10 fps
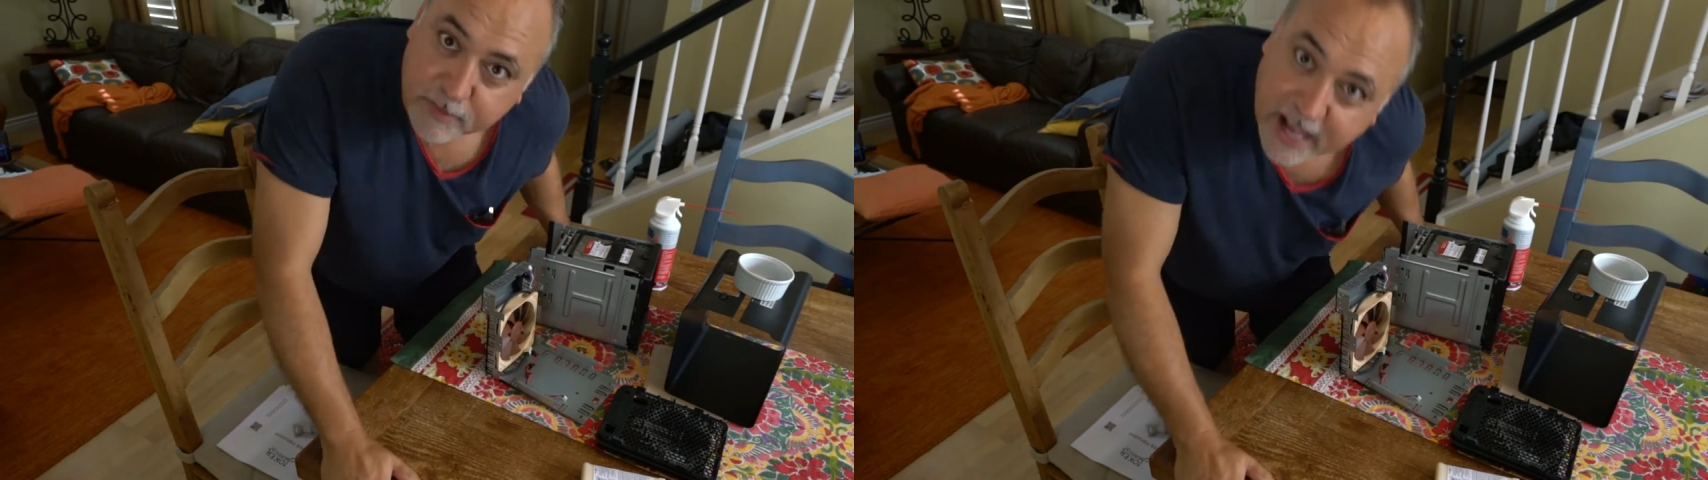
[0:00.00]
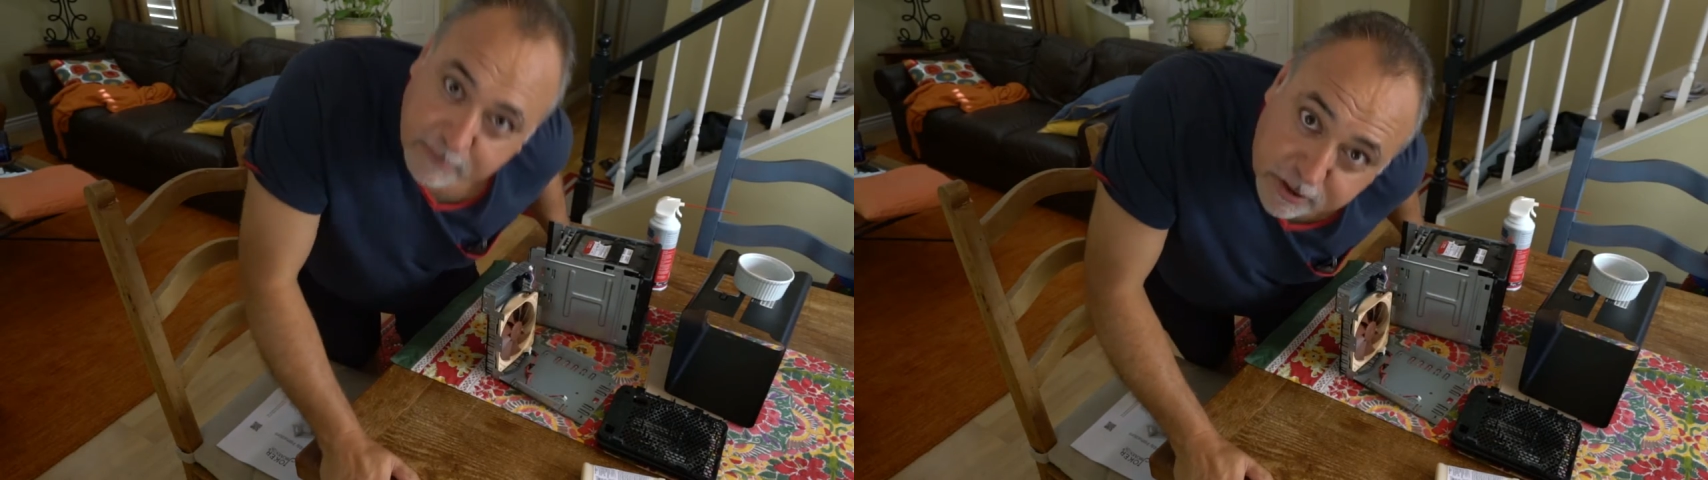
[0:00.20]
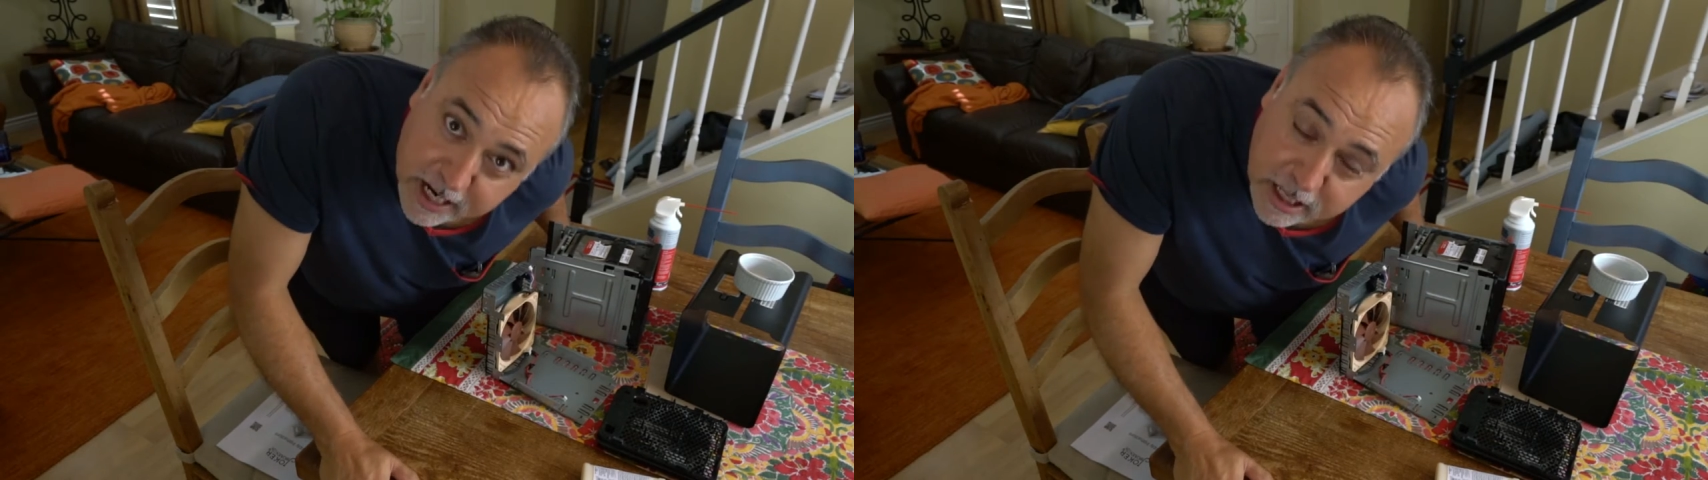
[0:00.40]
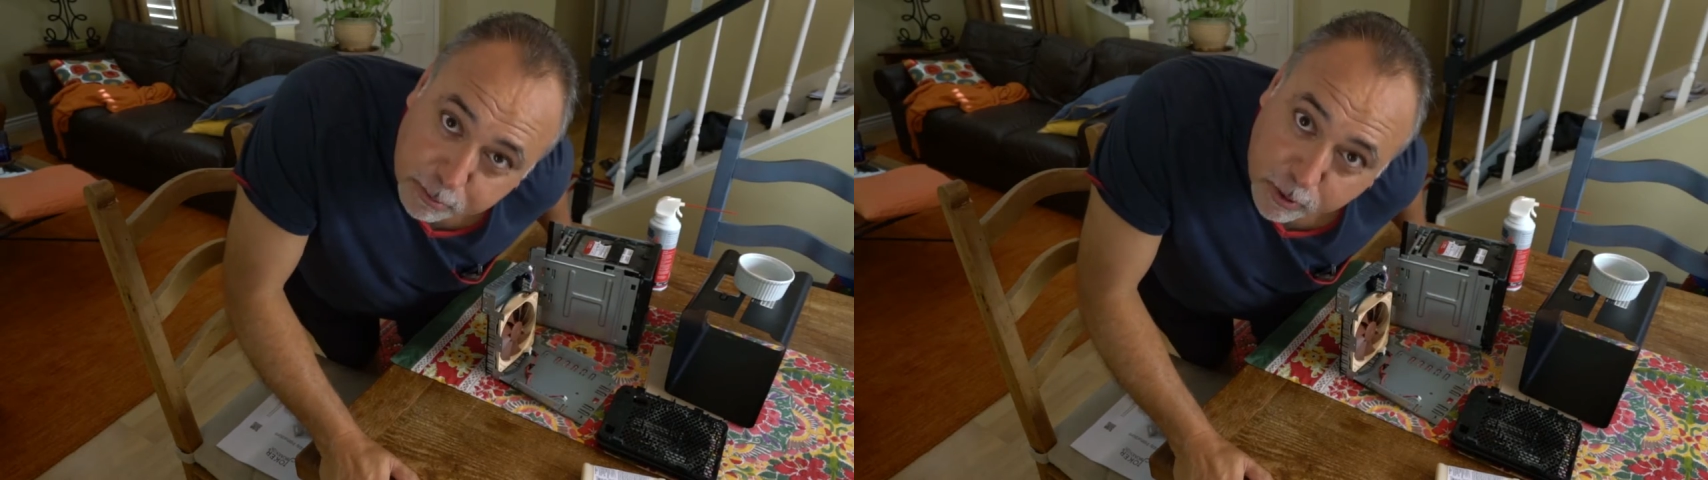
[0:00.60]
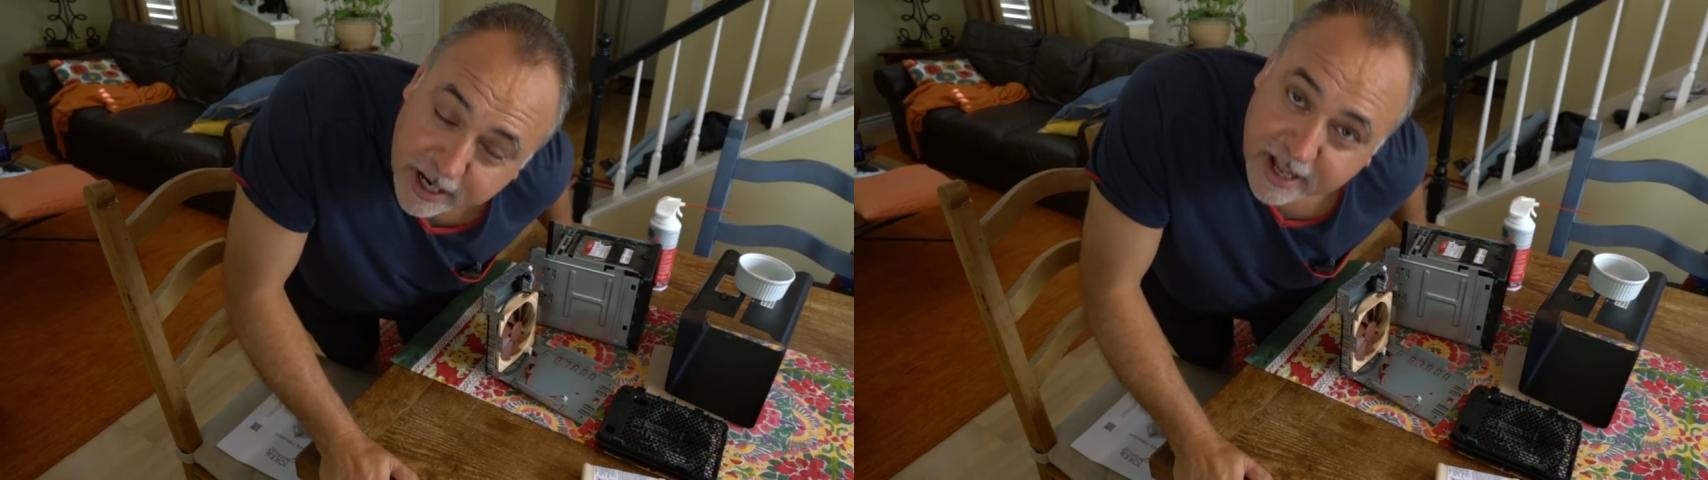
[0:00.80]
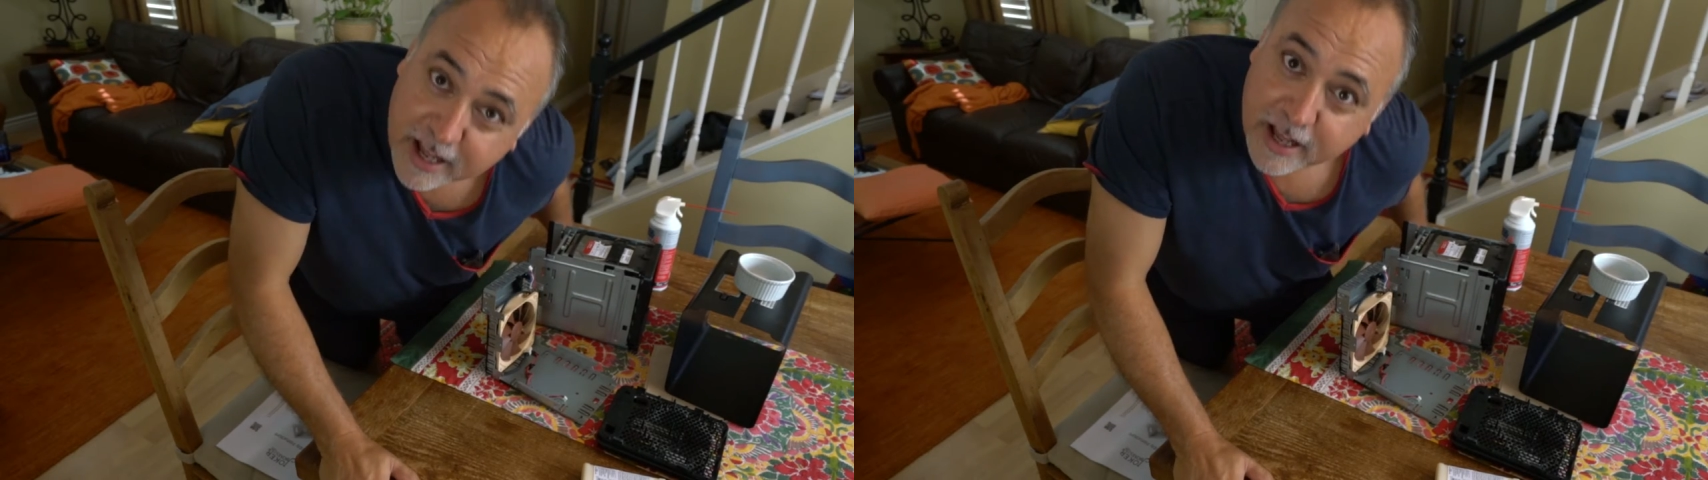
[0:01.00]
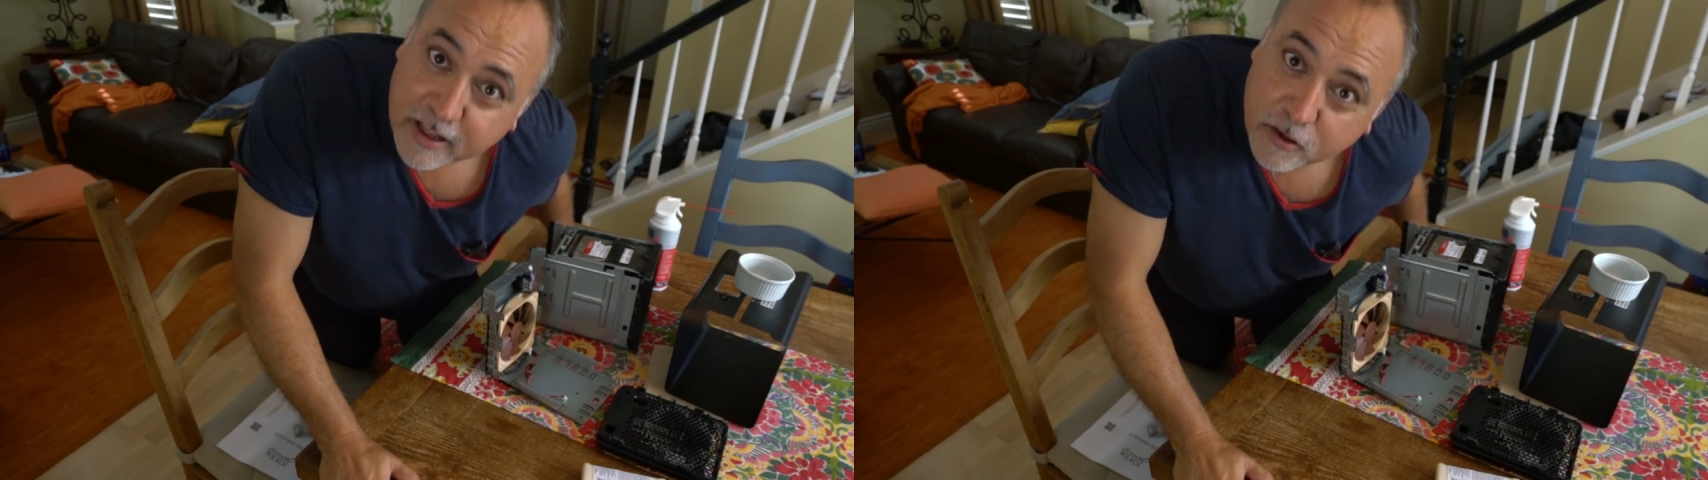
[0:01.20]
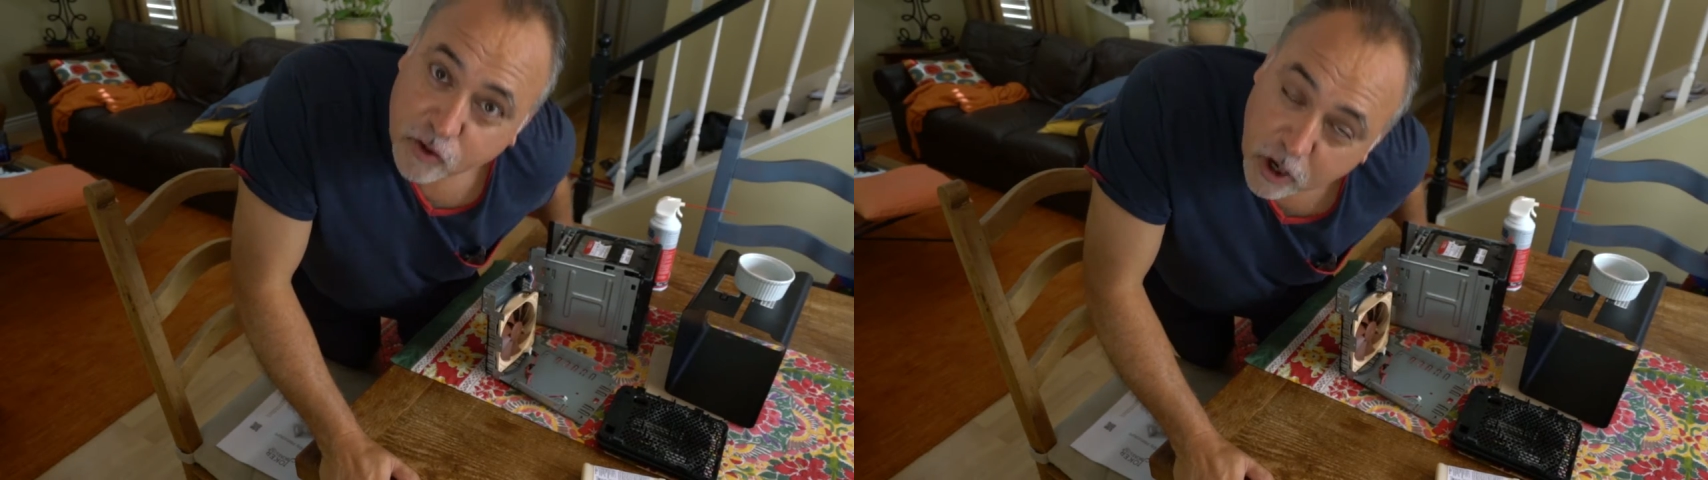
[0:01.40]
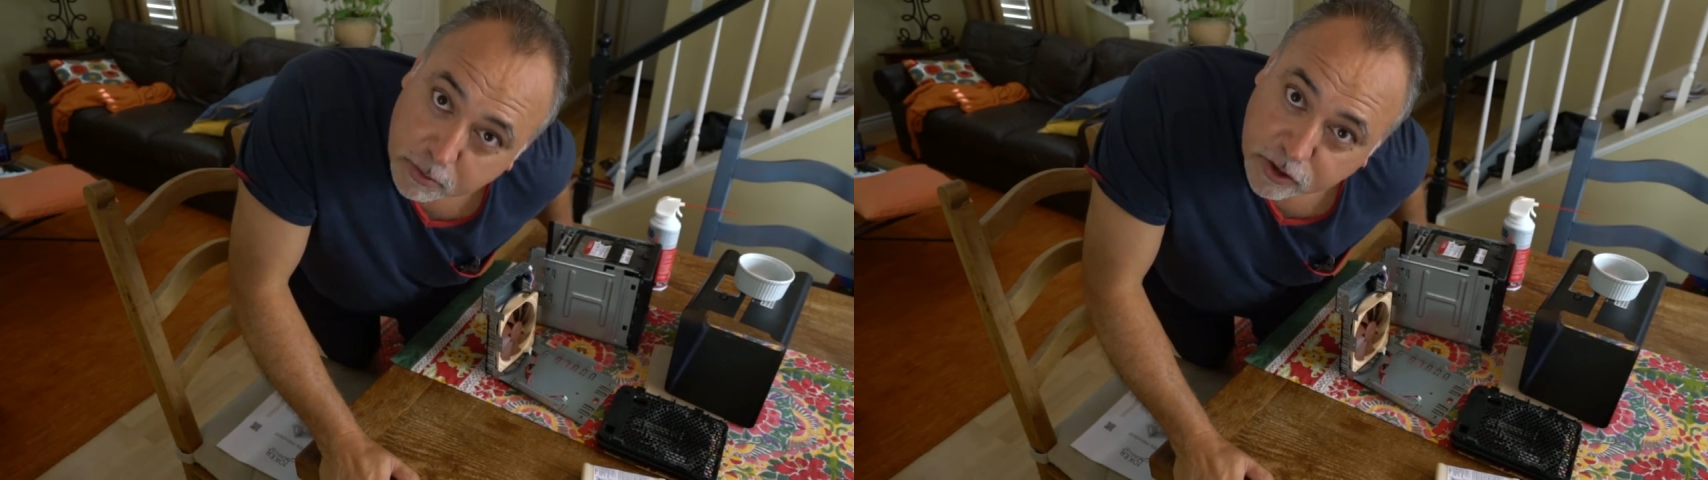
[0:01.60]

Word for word: that's beside the point. The Drobo